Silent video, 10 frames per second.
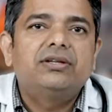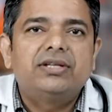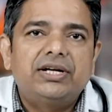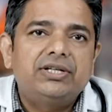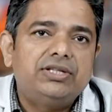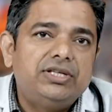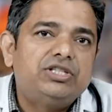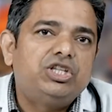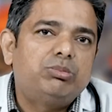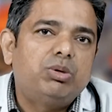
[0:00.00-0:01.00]
that is E
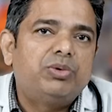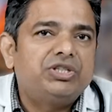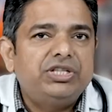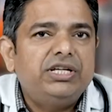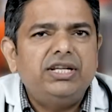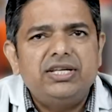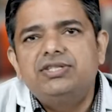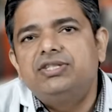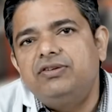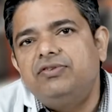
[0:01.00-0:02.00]
C M O machine, in
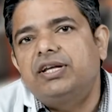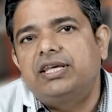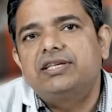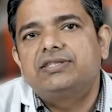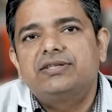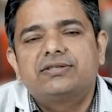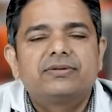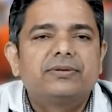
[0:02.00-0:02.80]
severe cases.